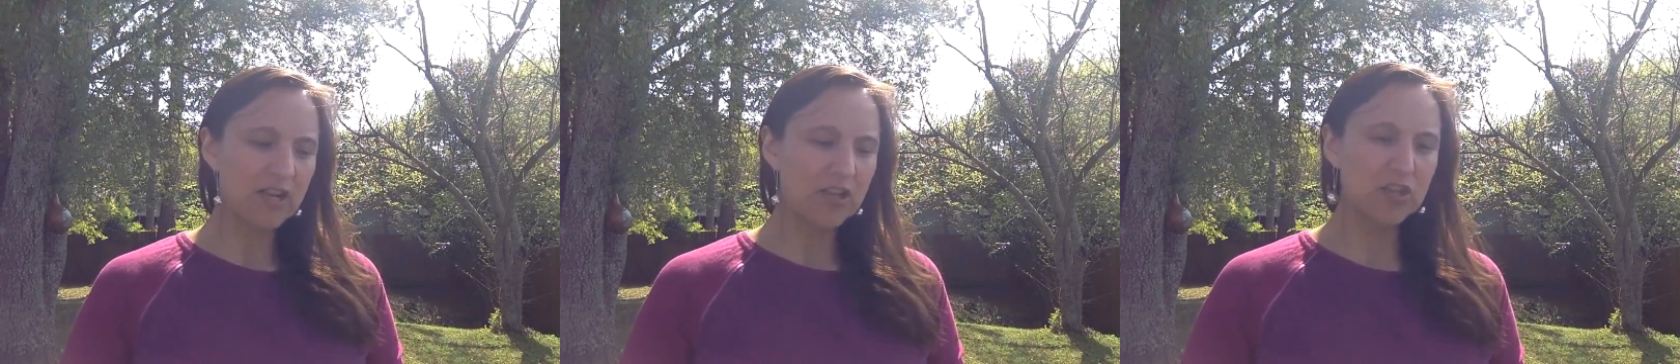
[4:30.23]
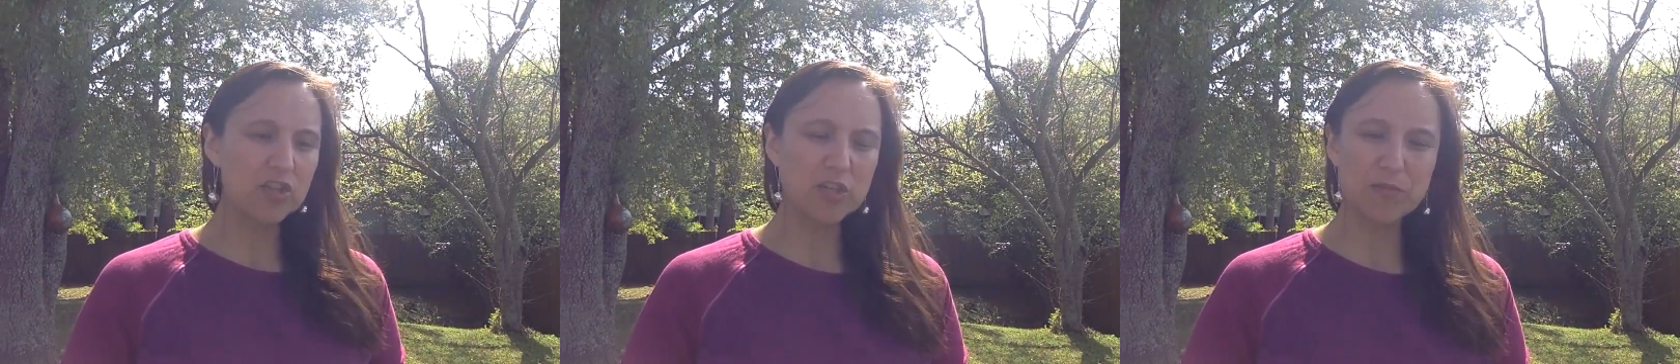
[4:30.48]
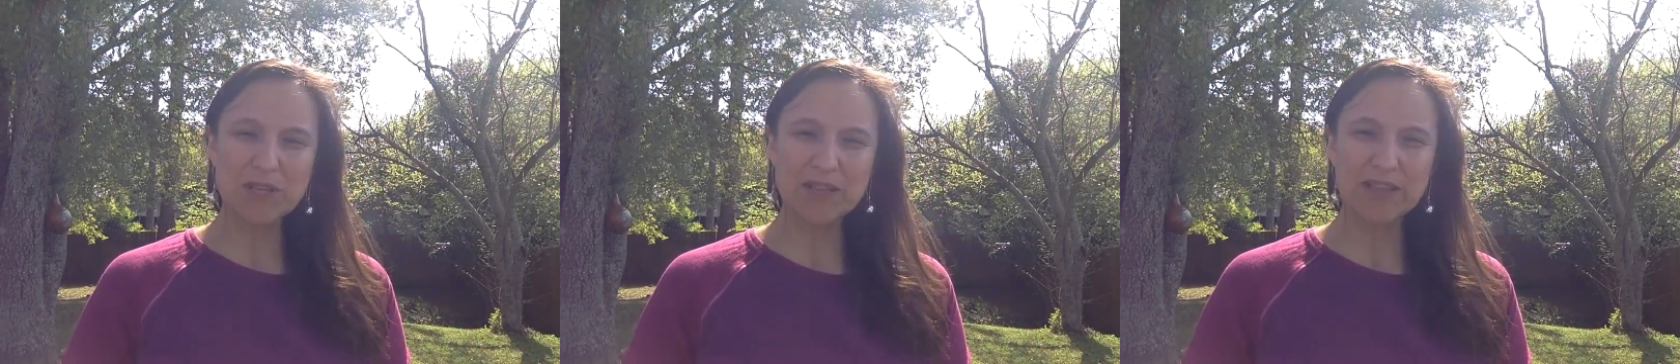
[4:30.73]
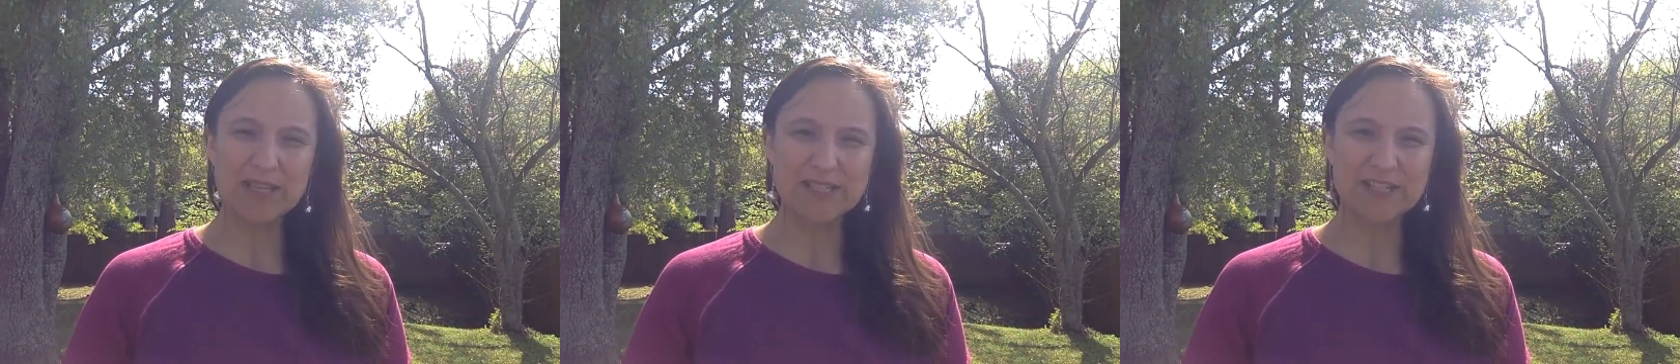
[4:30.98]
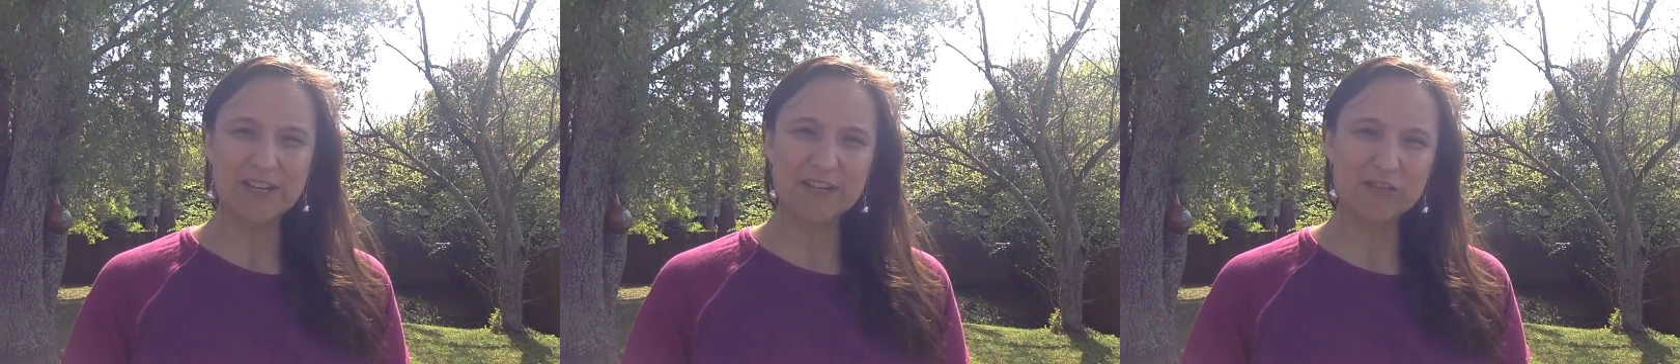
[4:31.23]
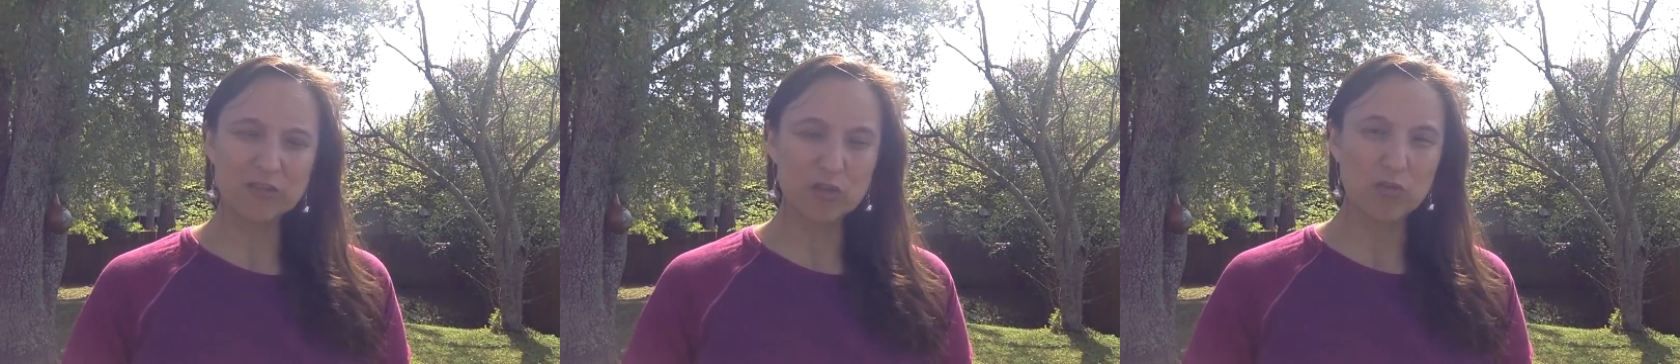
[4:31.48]
you should be
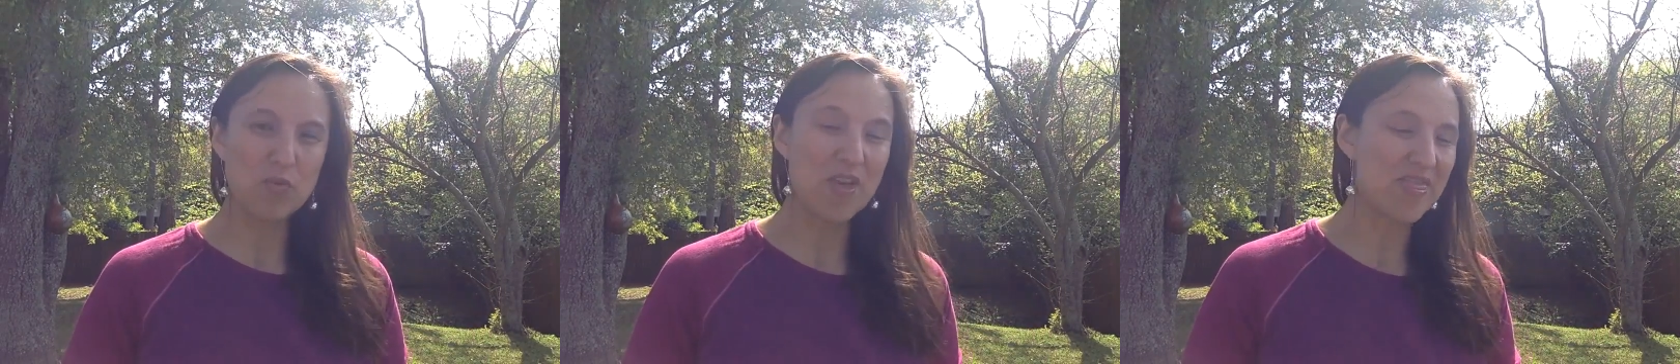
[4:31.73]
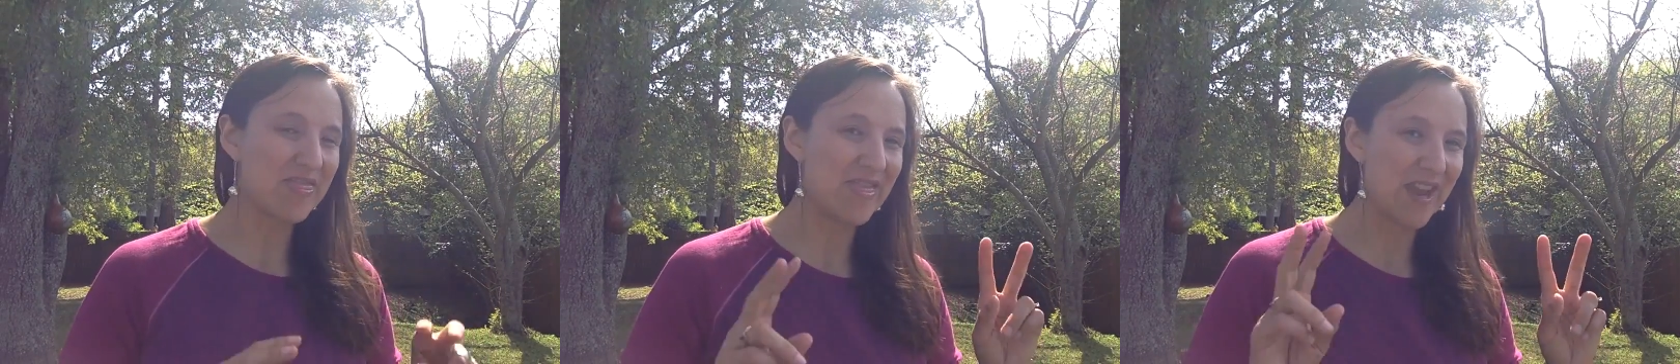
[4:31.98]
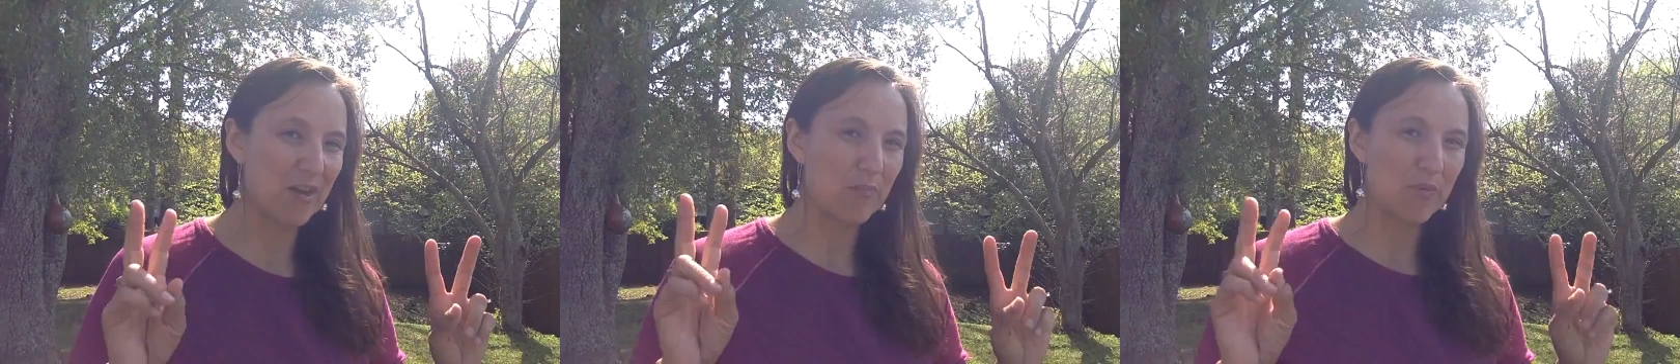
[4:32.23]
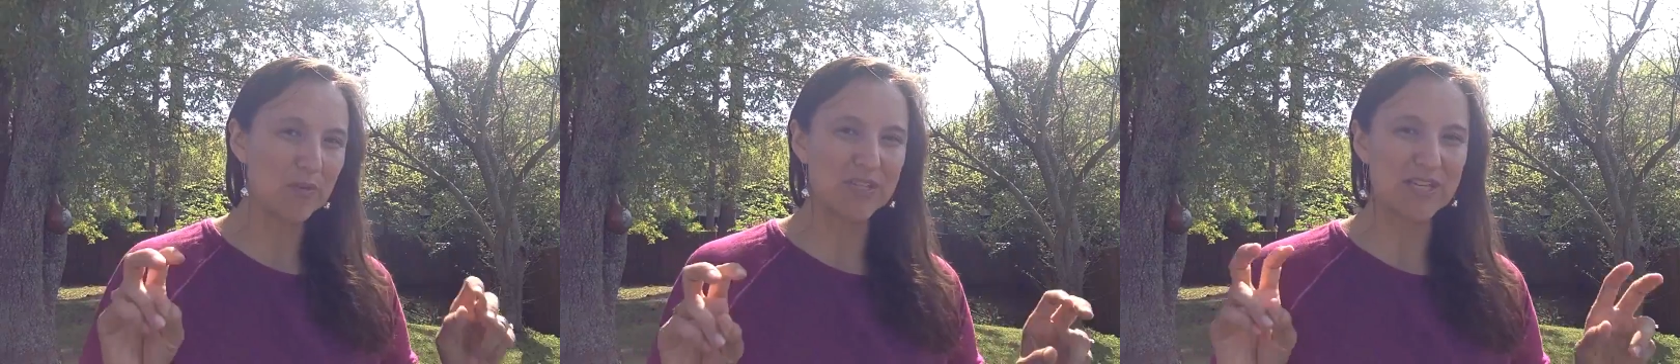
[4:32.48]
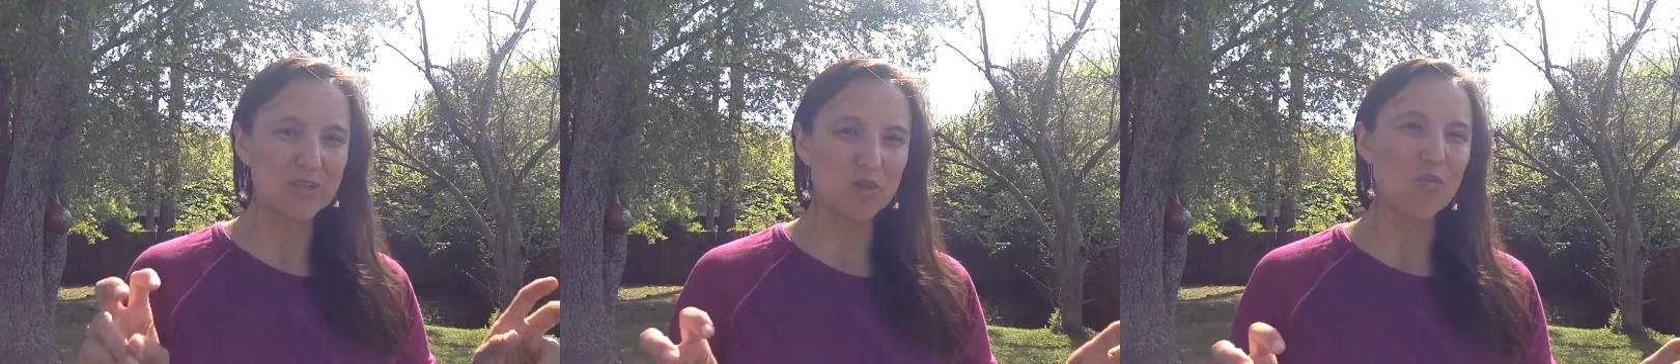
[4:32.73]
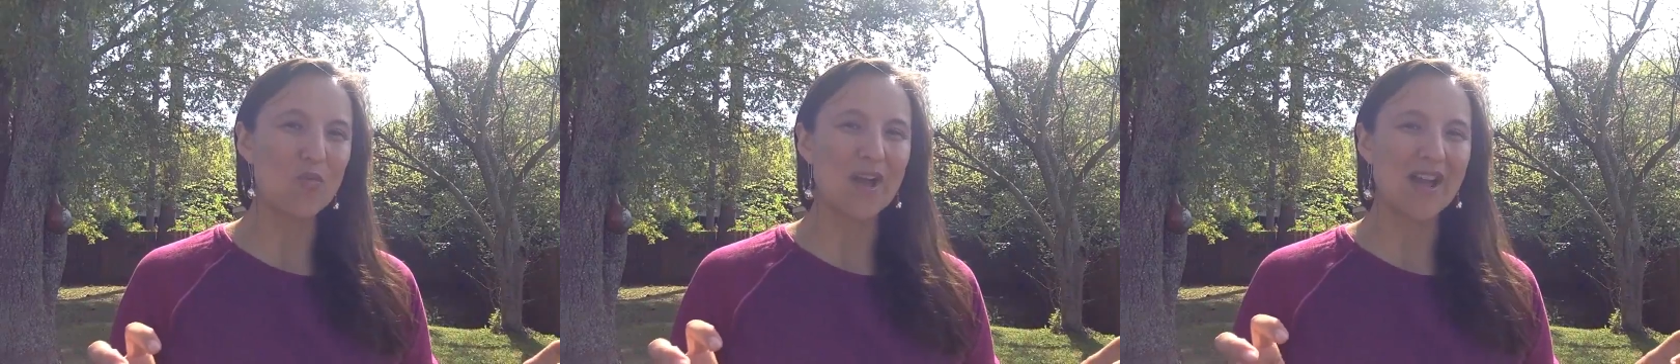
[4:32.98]
listening to what their
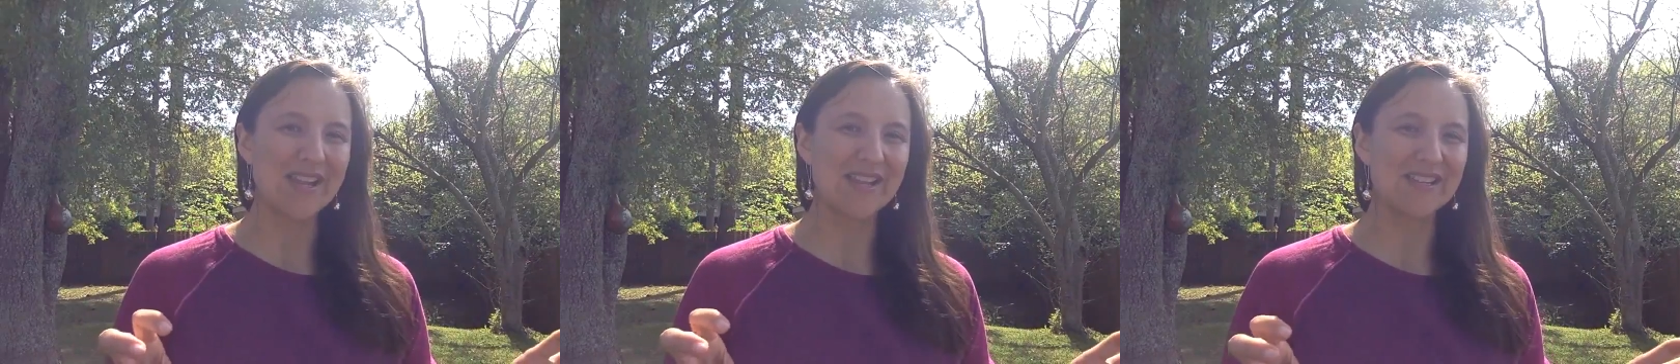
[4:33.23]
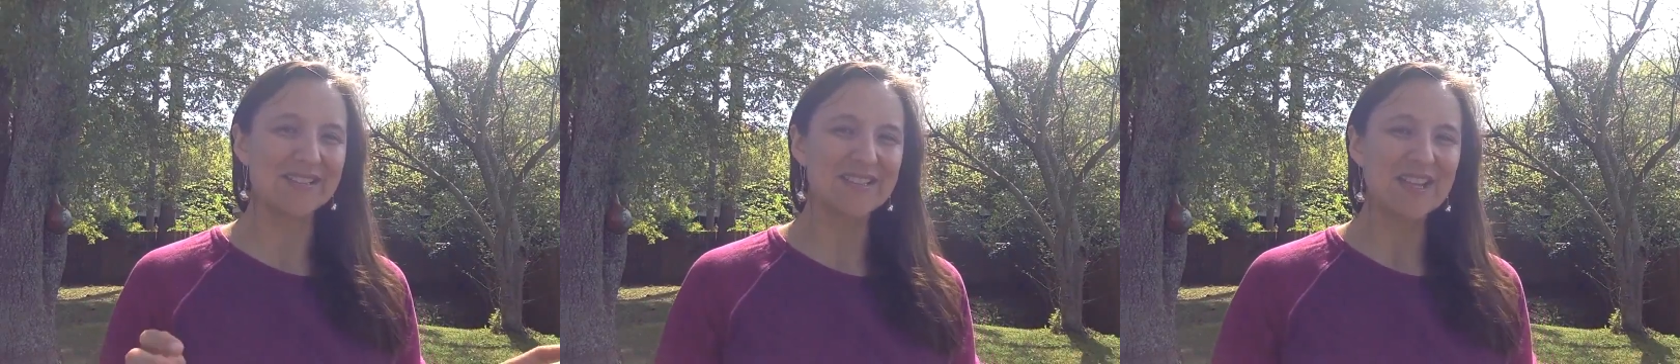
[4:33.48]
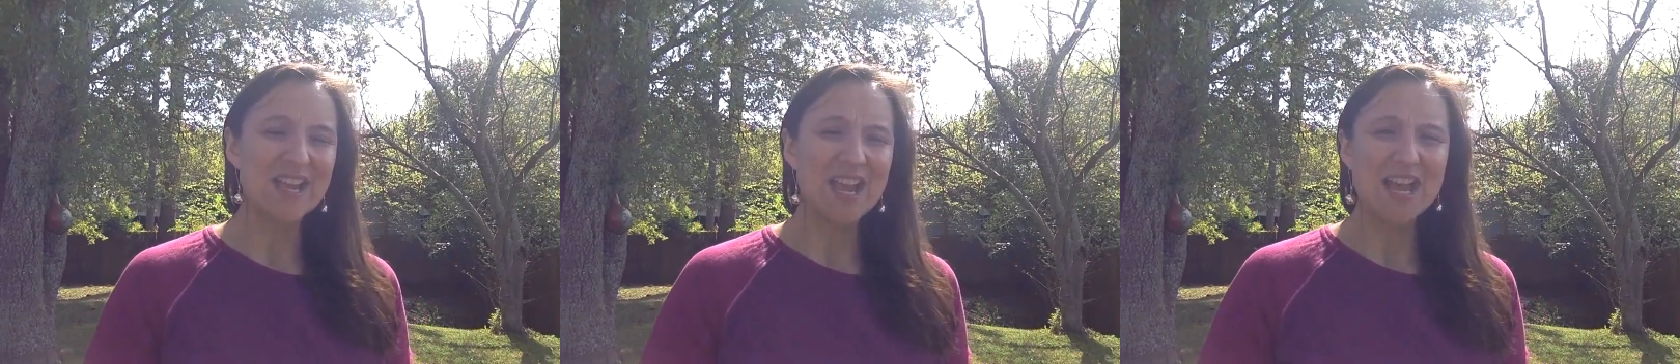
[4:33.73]
potential why is.